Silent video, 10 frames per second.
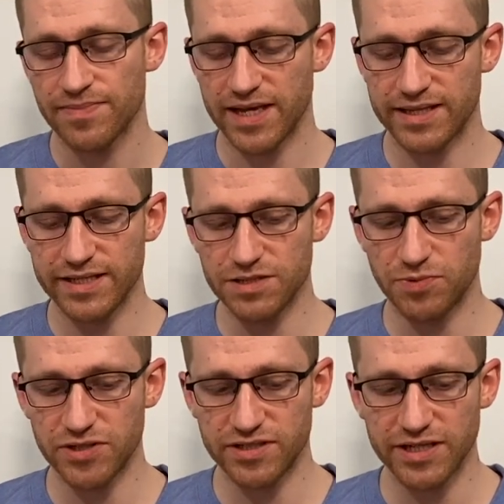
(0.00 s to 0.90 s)
And that is
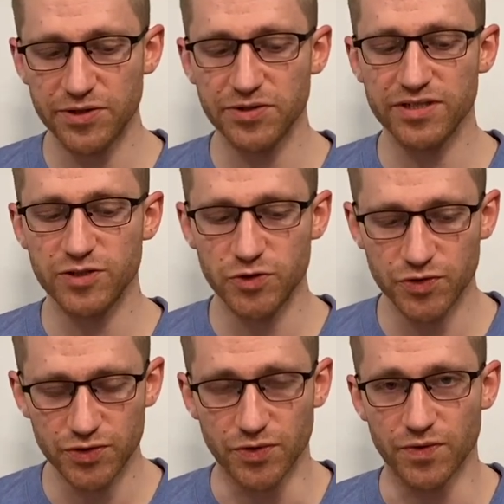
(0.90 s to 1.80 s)
particularly
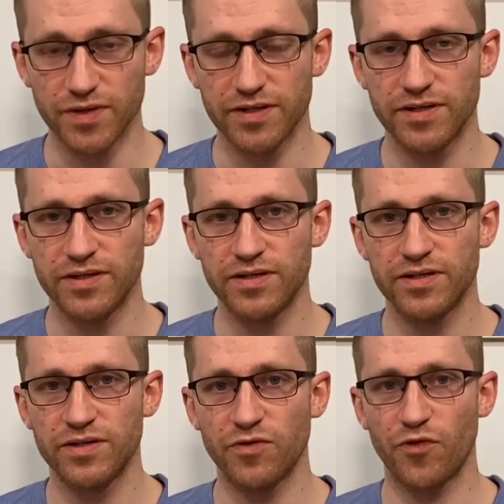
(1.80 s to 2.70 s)
true
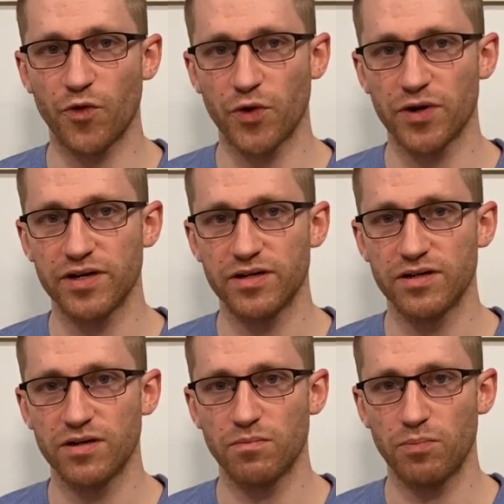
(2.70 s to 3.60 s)
for
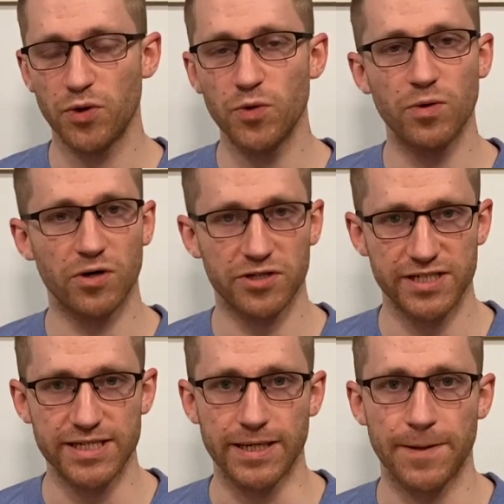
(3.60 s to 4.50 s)
Puerh
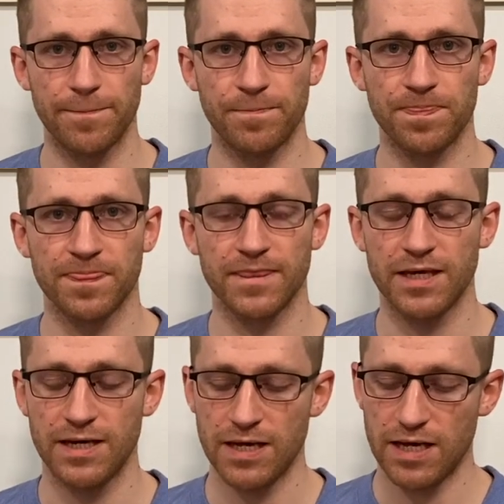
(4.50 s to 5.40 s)
tea.
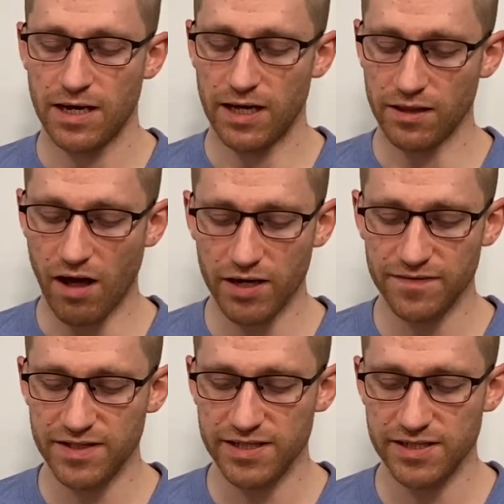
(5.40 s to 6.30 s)
A lot
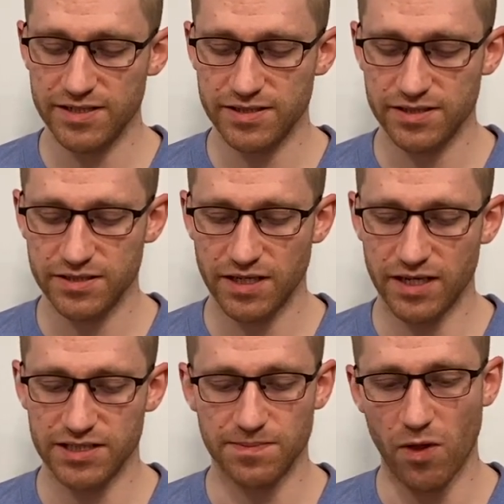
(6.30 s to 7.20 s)
of these
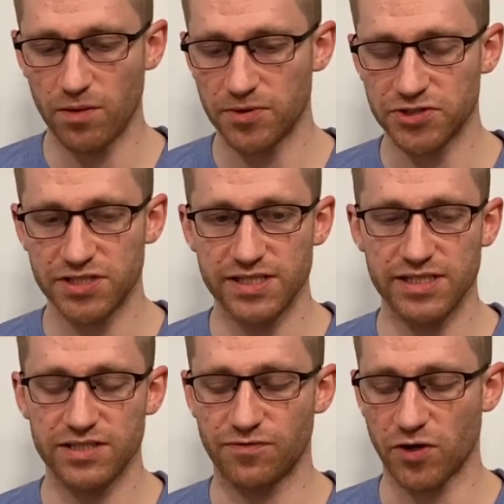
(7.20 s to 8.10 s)
smaller bush
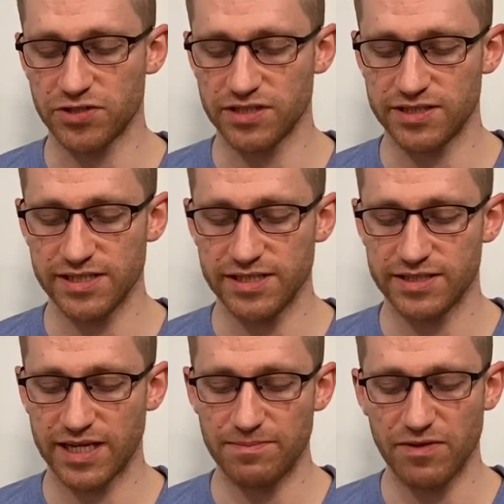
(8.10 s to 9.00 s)
teas, fraudulent teas,
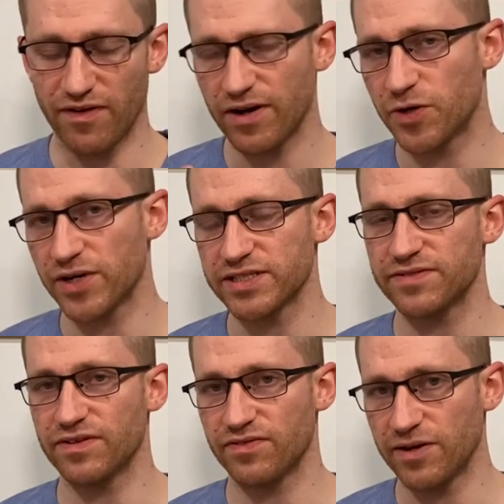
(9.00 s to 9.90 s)
can be very aggressive
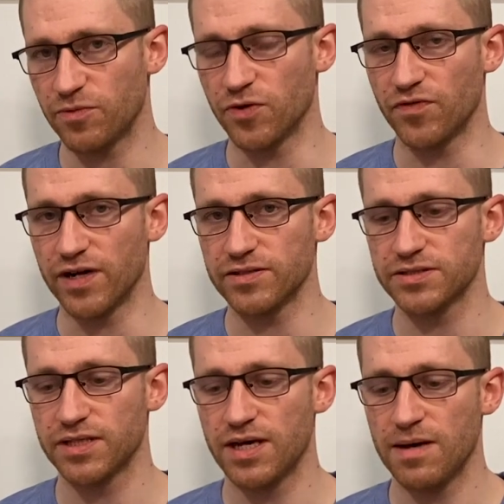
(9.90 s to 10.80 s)
in flavor profiles.
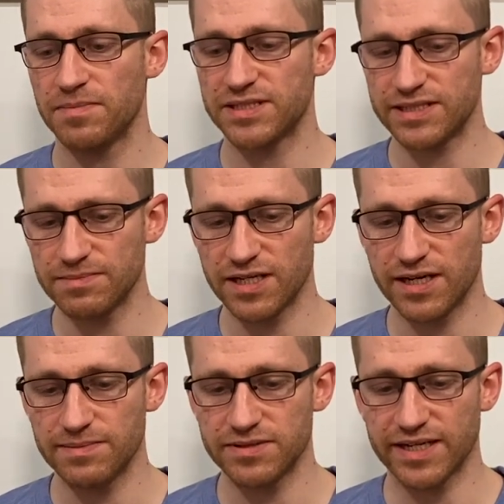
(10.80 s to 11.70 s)
But
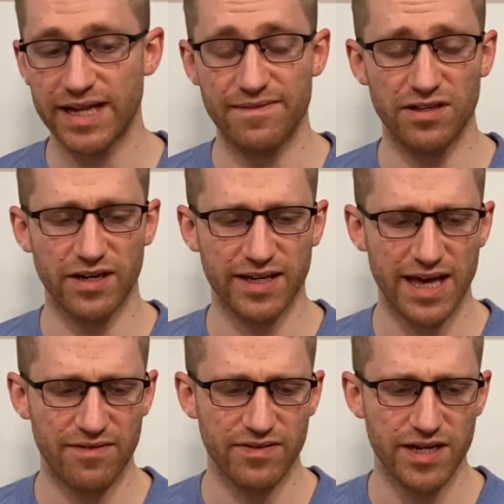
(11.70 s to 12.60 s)
sometimes they can have a lot of
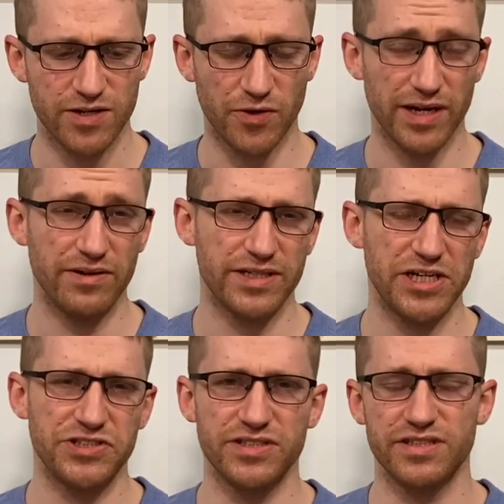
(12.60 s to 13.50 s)
caffeine or
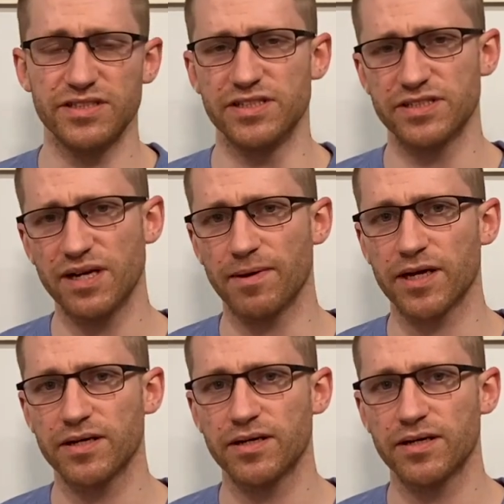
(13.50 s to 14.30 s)
irritation to the stomach.